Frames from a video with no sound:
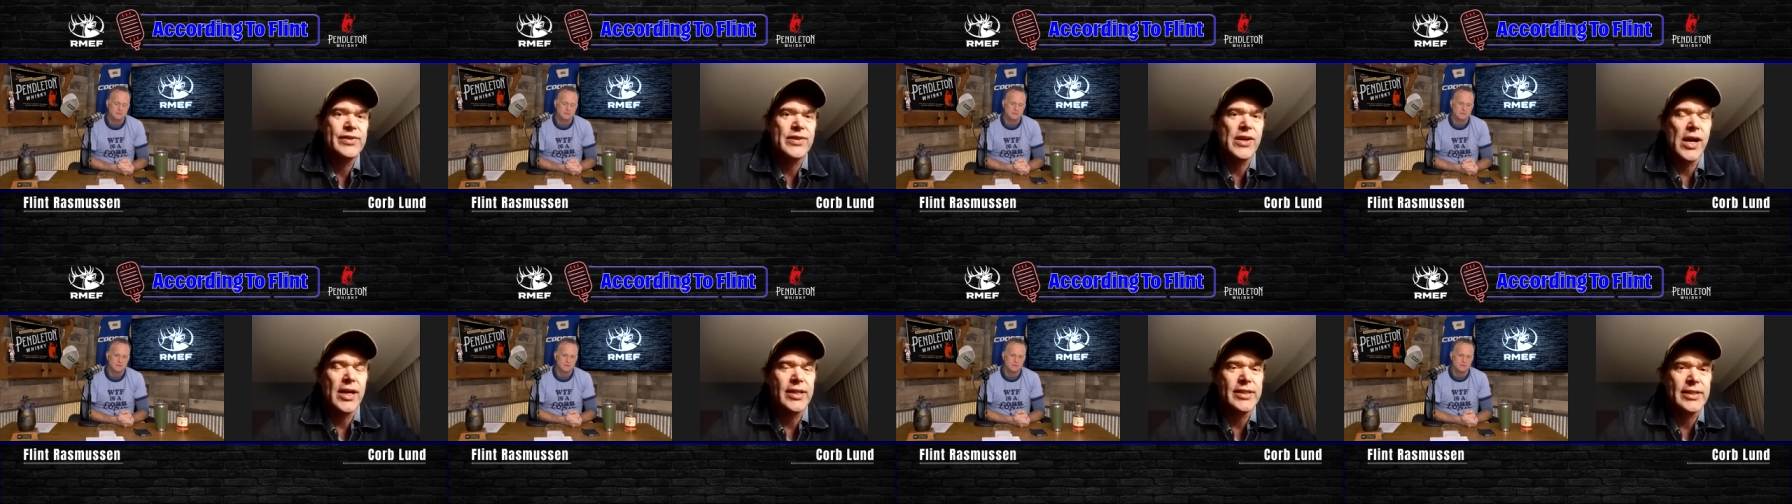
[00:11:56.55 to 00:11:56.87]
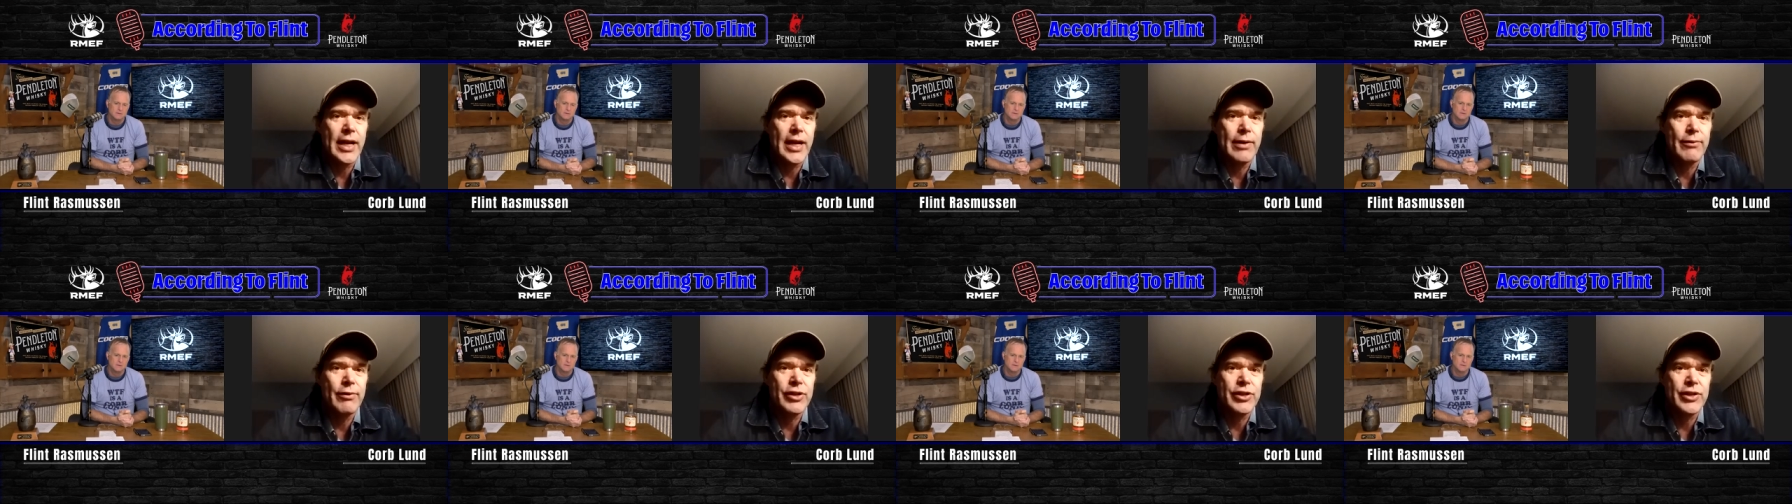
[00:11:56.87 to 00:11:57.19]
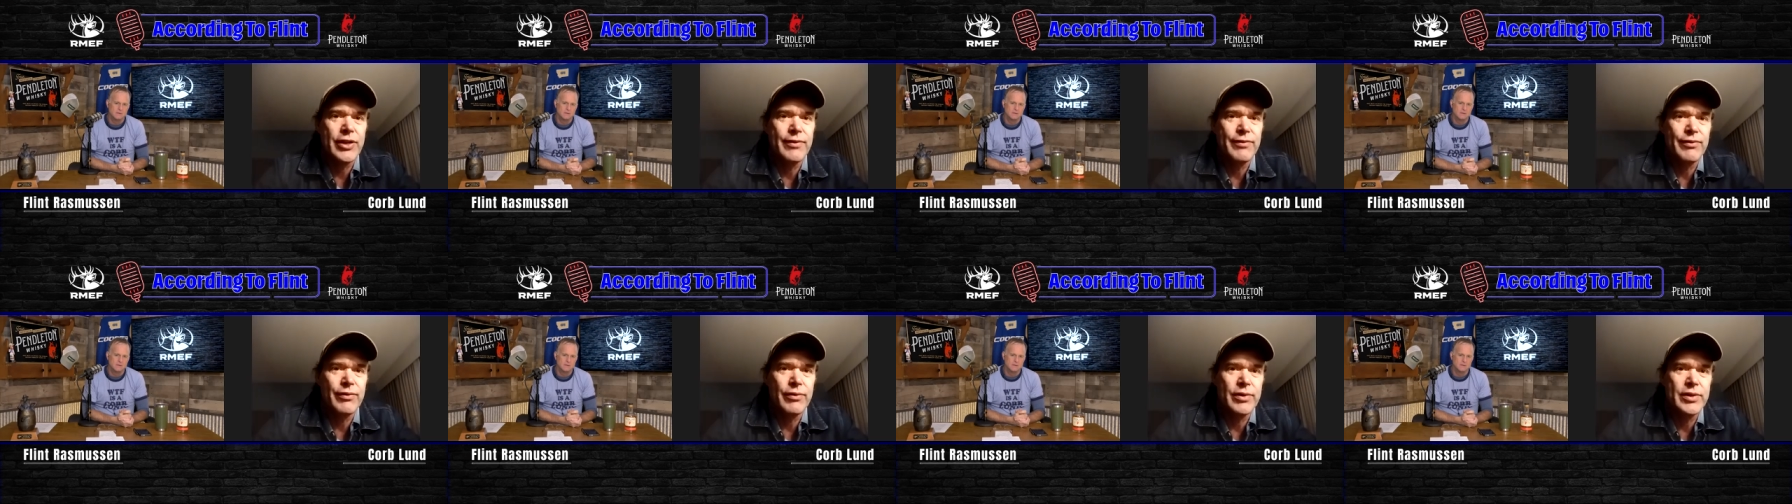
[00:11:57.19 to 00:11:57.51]
Scots
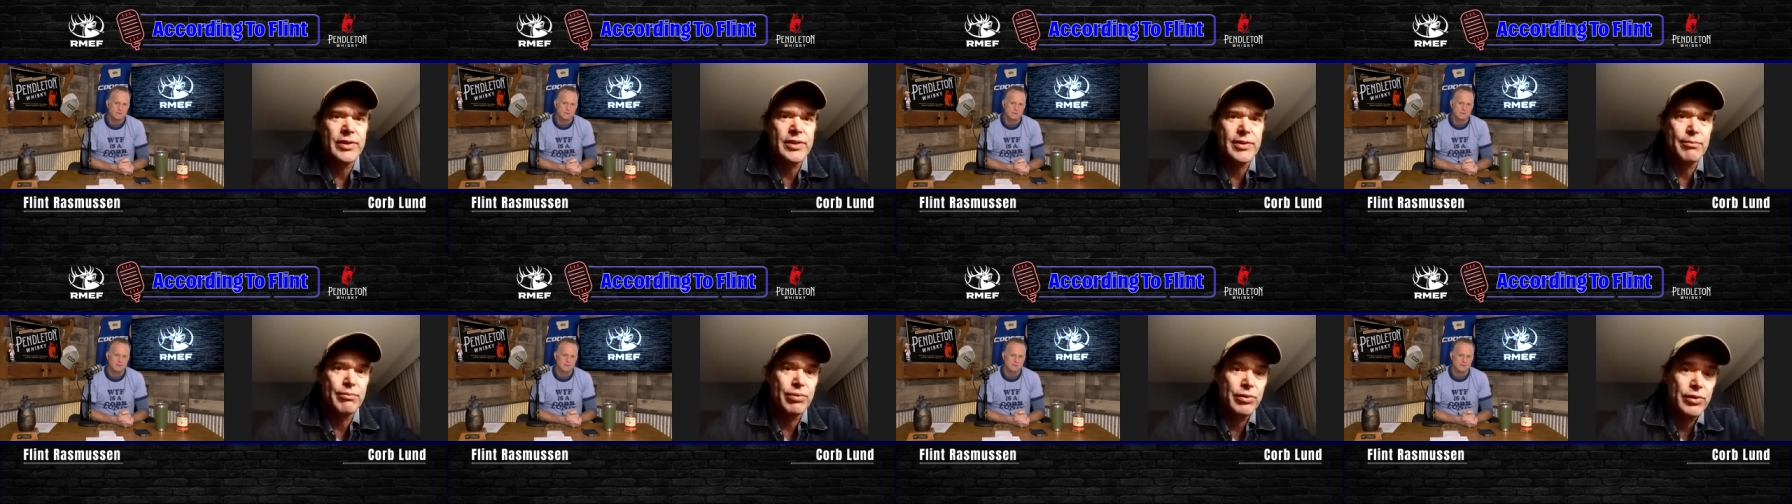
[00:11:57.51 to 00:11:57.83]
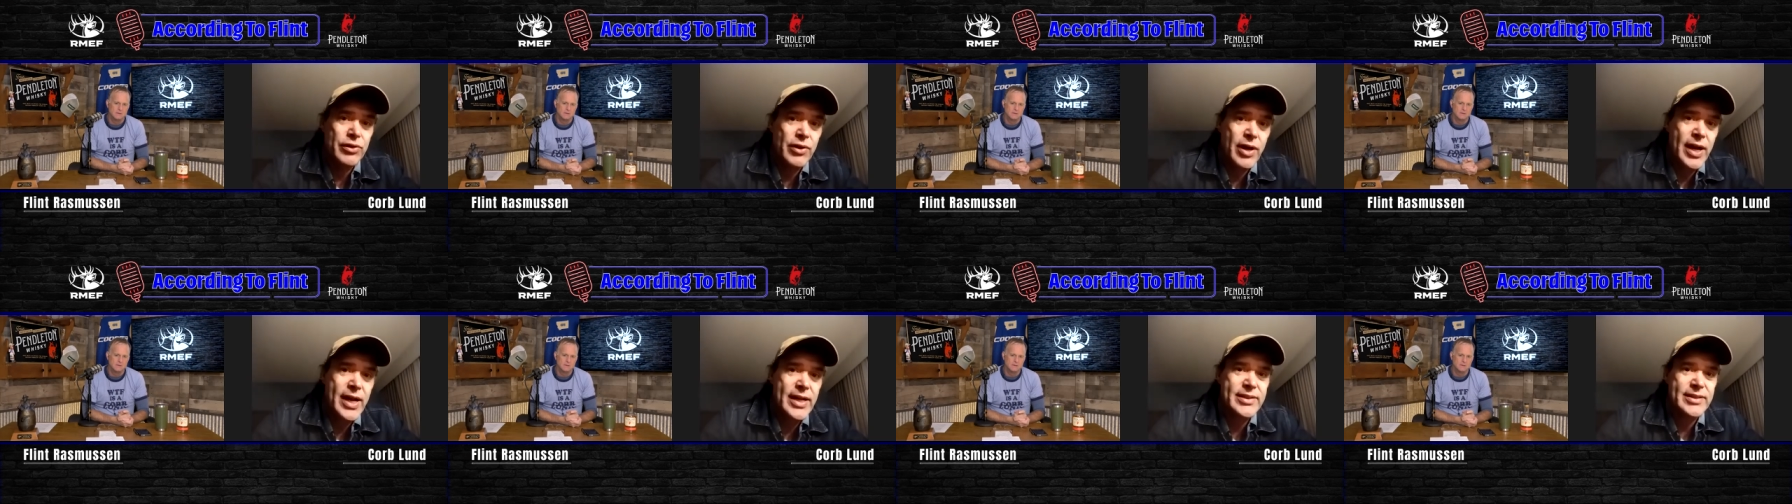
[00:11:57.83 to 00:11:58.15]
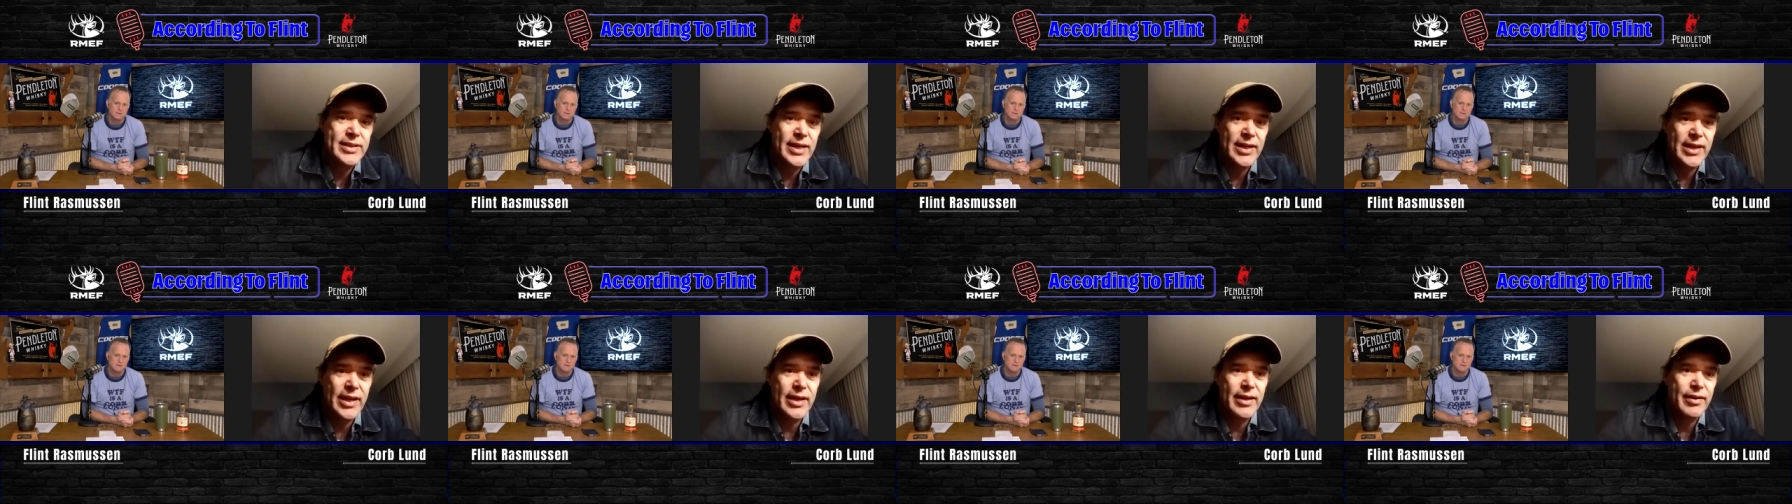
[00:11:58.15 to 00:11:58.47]
Irish influence and
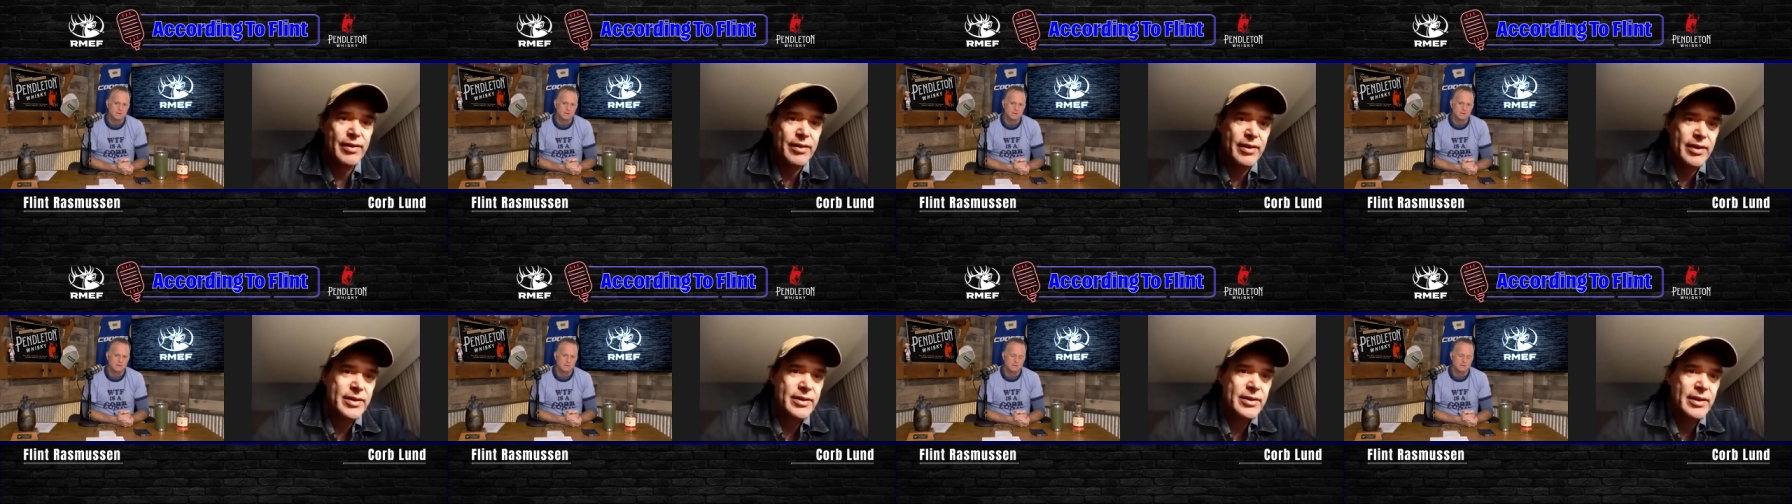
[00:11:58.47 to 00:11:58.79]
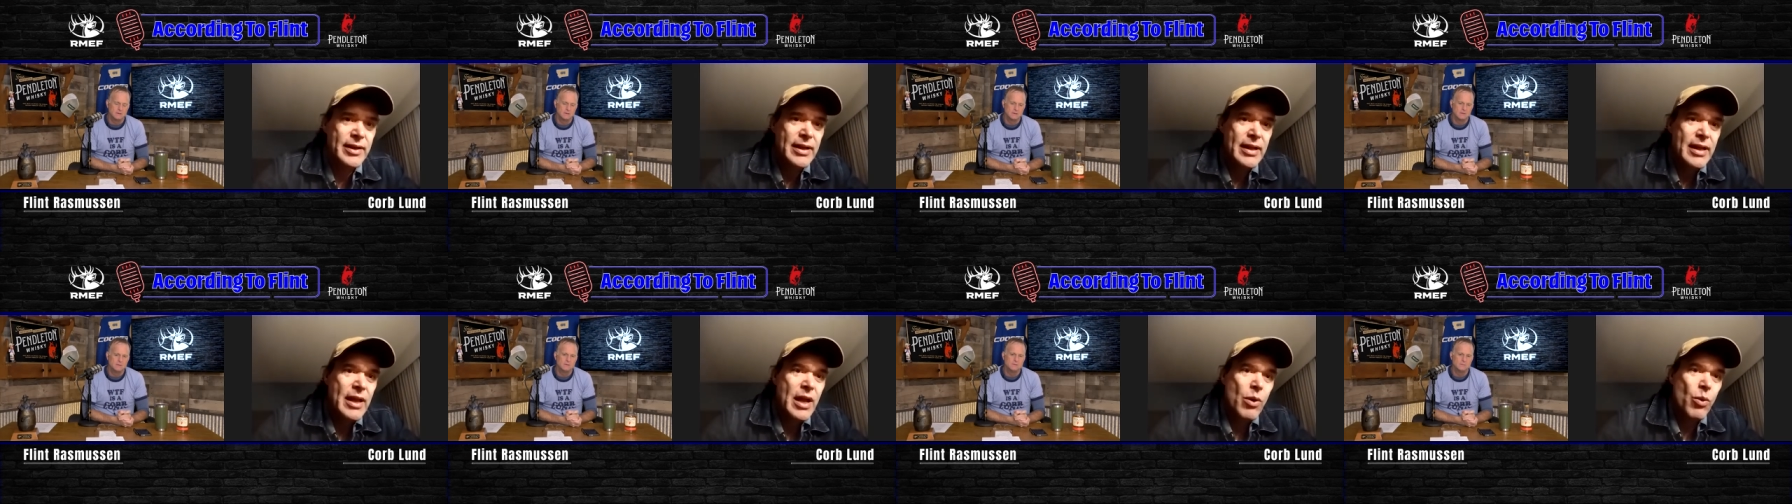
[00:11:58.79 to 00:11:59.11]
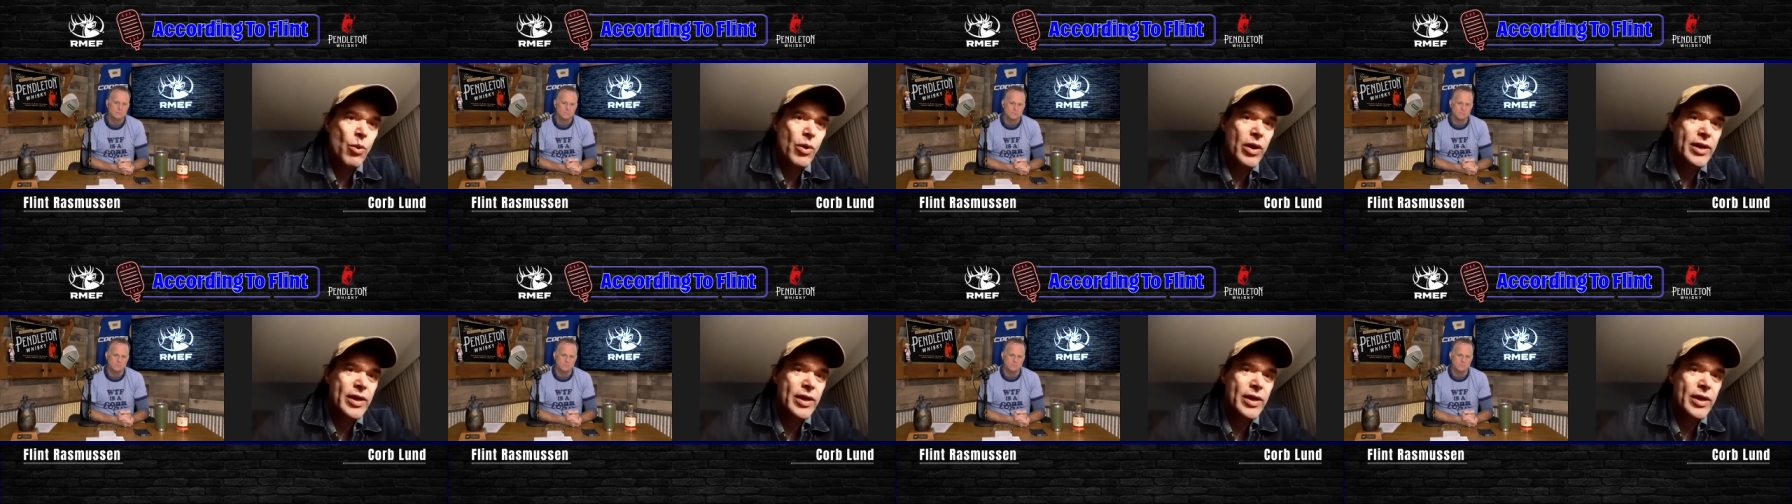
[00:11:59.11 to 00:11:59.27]
bluegrass, that kind of thing. Mm-hmm.